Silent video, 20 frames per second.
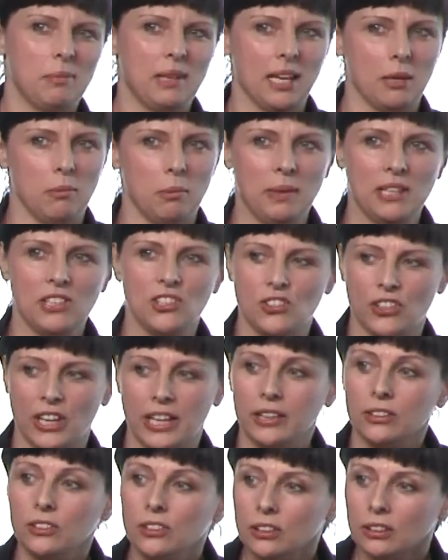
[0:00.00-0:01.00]
it became a bit
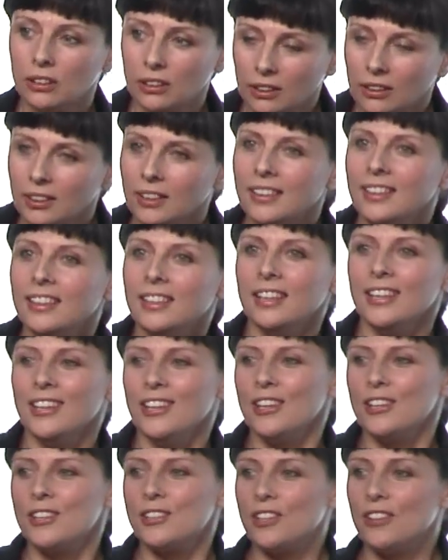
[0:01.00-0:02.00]
strange.
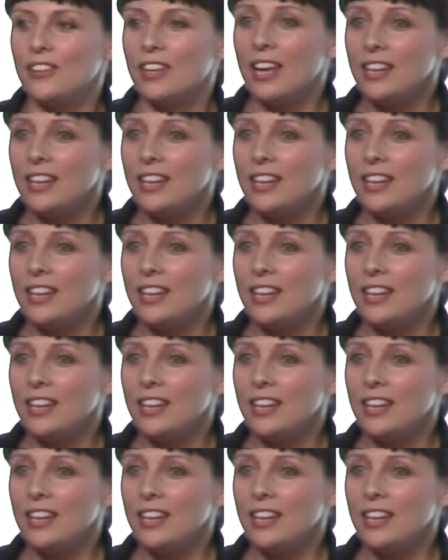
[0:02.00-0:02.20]
So